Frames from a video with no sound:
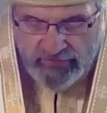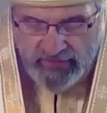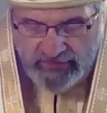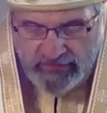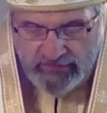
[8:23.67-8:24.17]
when
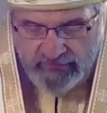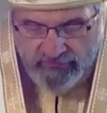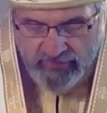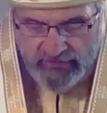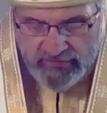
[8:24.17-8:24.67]

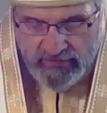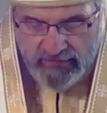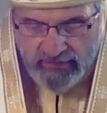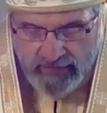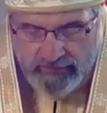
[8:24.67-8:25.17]
Jesus
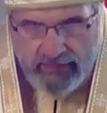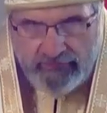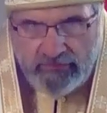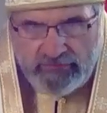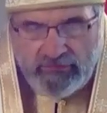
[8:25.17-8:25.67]
visited them
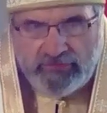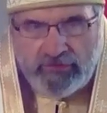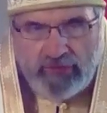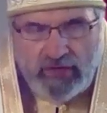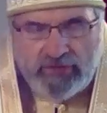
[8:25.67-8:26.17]
after his
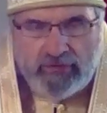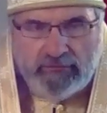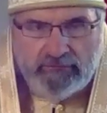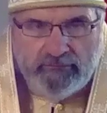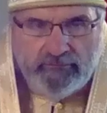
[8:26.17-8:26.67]

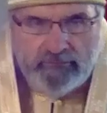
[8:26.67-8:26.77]
resurrection